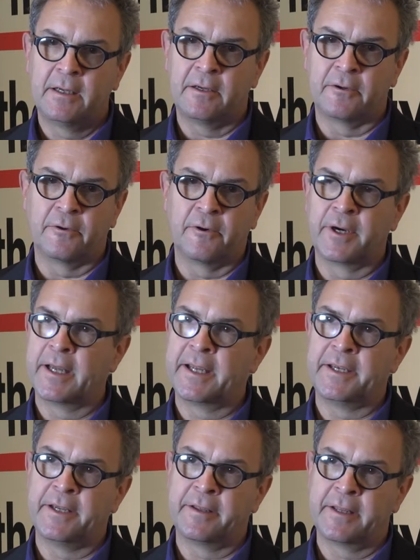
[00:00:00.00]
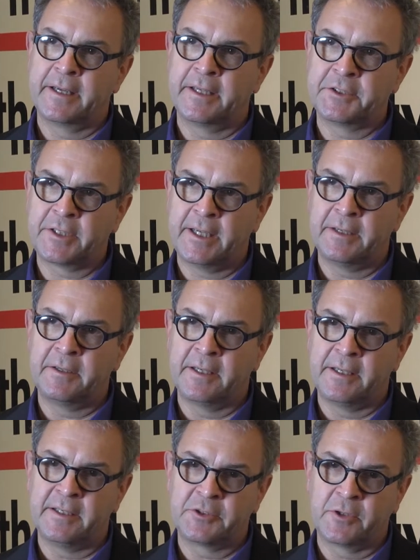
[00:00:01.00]
or, or, an idea that has had
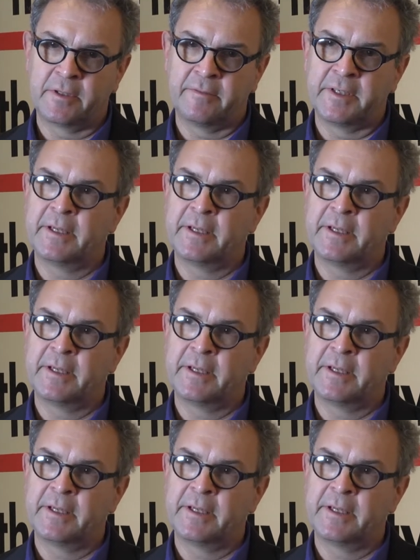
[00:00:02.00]
a sort of